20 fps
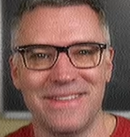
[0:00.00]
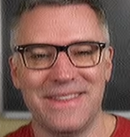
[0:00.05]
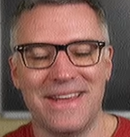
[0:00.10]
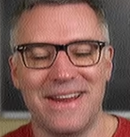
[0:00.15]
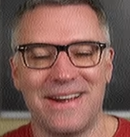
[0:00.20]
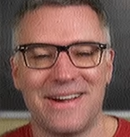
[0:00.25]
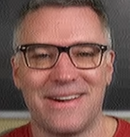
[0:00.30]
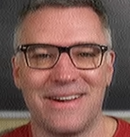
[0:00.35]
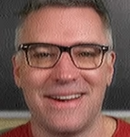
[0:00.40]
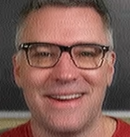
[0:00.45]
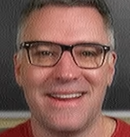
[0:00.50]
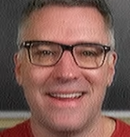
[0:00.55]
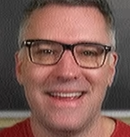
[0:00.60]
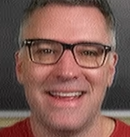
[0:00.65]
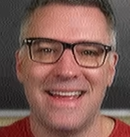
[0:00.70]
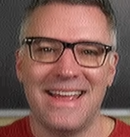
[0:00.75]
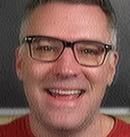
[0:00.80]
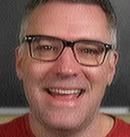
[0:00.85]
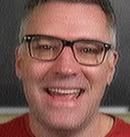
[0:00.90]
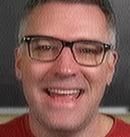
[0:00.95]
you there.
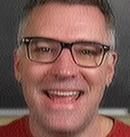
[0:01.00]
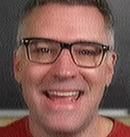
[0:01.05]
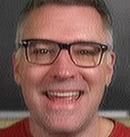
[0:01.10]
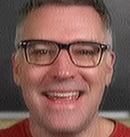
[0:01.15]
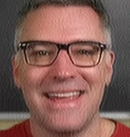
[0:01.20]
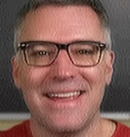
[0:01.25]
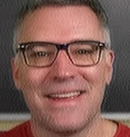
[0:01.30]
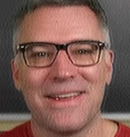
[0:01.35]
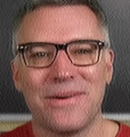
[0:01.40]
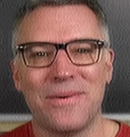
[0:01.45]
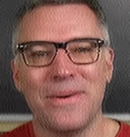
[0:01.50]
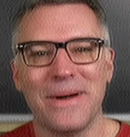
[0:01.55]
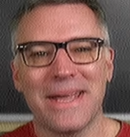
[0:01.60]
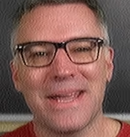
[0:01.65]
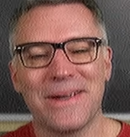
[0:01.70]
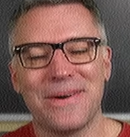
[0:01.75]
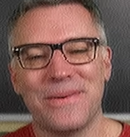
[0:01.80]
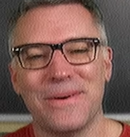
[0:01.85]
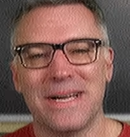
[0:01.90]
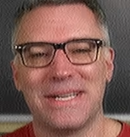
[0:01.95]
Hey,
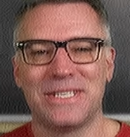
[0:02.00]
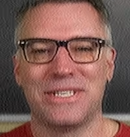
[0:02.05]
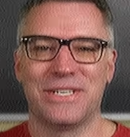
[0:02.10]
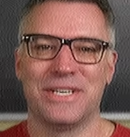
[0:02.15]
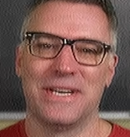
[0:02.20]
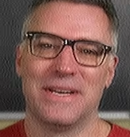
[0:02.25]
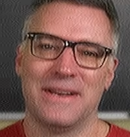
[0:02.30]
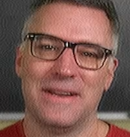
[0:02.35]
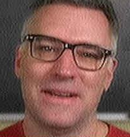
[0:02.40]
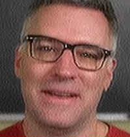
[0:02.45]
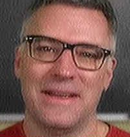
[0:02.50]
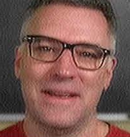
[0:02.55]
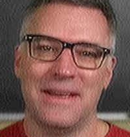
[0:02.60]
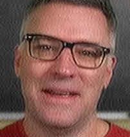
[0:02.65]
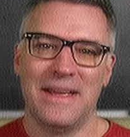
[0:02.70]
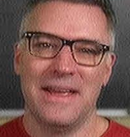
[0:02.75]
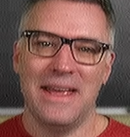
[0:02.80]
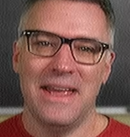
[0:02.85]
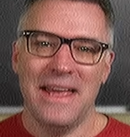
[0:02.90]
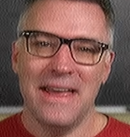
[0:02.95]
quick question.
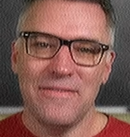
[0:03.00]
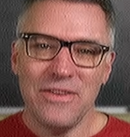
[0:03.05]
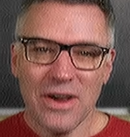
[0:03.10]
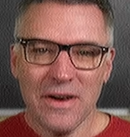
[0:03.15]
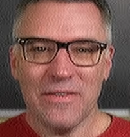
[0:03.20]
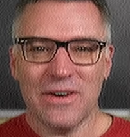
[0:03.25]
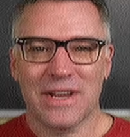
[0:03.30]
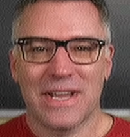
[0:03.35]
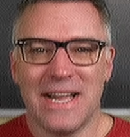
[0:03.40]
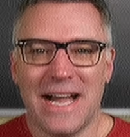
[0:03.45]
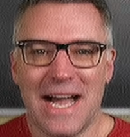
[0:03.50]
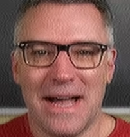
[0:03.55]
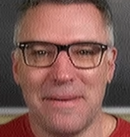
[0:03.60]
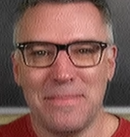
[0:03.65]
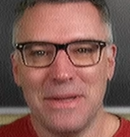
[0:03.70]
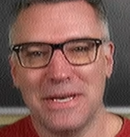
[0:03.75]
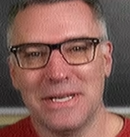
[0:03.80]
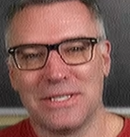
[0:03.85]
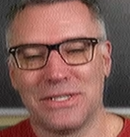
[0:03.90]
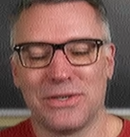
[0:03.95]
Have you ever
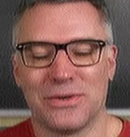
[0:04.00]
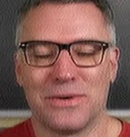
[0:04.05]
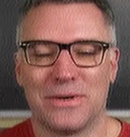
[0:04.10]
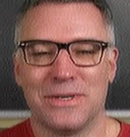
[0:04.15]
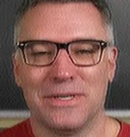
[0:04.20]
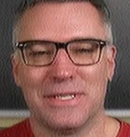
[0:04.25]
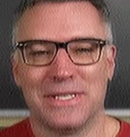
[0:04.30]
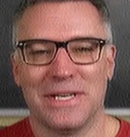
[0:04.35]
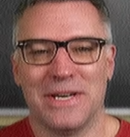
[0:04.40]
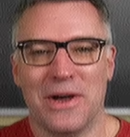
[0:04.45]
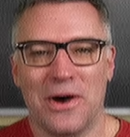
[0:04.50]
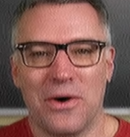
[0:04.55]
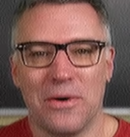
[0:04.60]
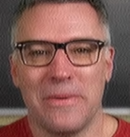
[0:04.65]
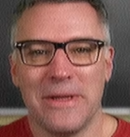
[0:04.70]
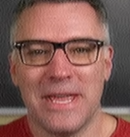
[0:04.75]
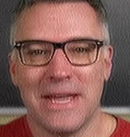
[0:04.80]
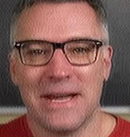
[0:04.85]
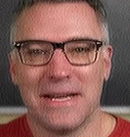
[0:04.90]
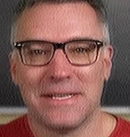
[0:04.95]
copied a source in
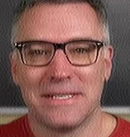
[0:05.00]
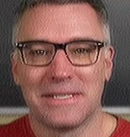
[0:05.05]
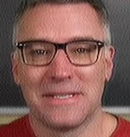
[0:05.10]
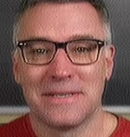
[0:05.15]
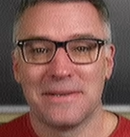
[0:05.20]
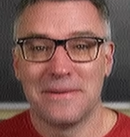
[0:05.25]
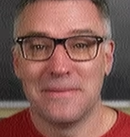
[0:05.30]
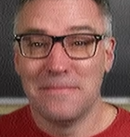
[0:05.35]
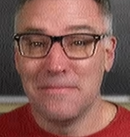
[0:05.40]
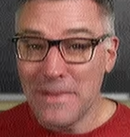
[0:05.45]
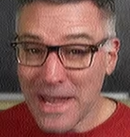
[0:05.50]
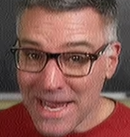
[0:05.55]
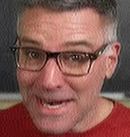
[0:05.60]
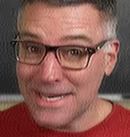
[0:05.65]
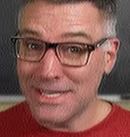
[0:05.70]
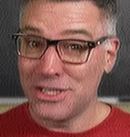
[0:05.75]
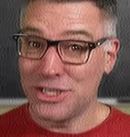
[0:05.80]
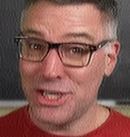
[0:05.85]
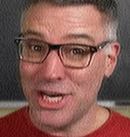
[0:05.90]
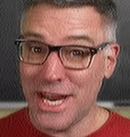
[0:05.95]
OBS, made
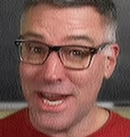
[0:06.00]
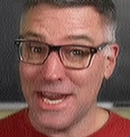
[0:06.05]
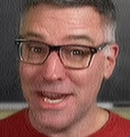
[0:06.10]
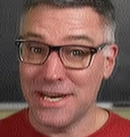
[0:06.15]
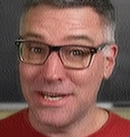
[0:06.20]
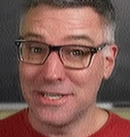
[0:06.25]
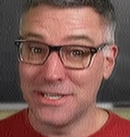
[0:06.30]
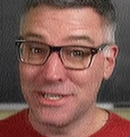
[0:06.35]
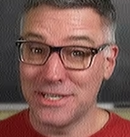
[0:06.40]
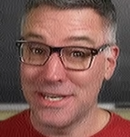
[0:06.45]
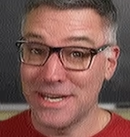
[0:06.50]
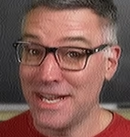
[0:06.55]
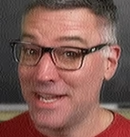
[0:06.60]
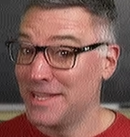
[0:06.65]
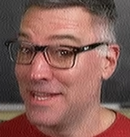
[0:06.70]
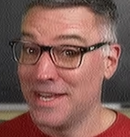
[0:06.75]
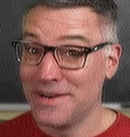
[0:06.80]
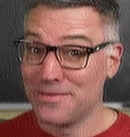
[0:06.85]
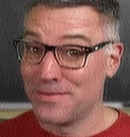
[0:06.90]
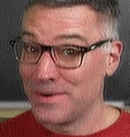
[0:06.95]
a change,
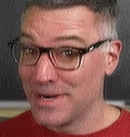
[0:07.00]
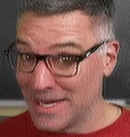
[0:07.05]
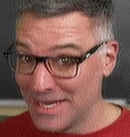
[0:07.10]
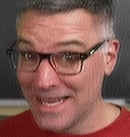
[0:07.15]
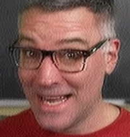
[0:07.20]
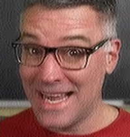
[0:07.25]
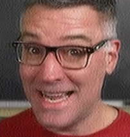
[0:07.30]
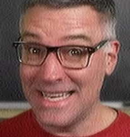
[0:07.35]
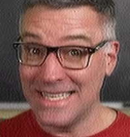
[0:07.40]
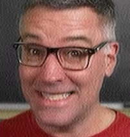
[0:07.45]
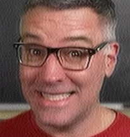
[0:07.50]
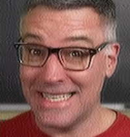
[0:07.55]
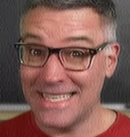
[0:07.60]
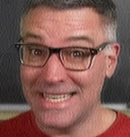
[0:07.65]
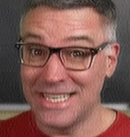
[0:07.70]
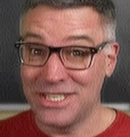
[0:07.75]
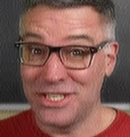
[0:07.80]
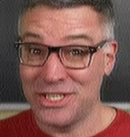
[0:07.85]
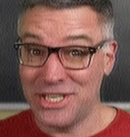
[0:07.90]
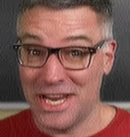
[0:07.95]
and then realized
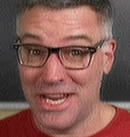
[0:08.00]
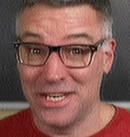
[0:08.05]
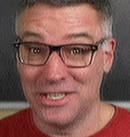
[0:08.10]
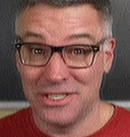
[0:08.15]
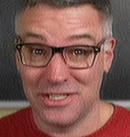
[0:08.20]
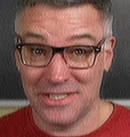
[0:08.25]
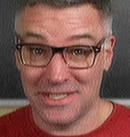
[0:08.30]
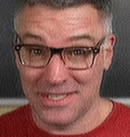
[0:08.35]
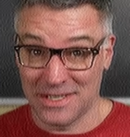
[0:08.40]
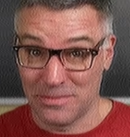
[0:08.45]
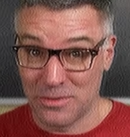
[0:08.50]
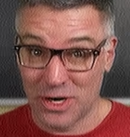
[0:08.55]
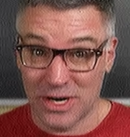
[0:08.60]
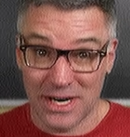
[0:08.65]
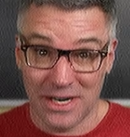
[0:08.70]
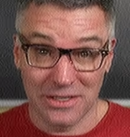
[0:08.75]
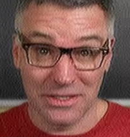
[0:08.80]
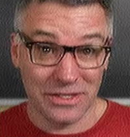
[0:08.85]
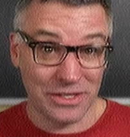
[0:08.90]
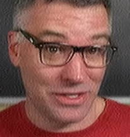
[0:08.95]
it changed
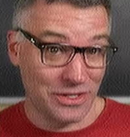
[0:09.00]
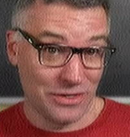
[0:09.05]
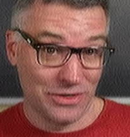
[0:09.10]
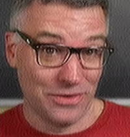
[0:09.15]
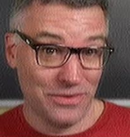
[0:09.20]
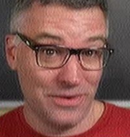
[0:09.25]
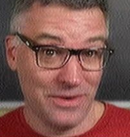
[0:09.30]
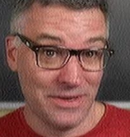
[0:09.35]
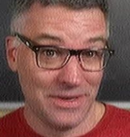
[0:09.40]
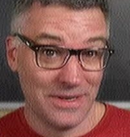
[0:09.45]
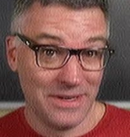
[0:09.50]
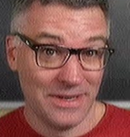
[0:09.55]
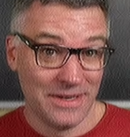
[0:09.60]
somewhere else too?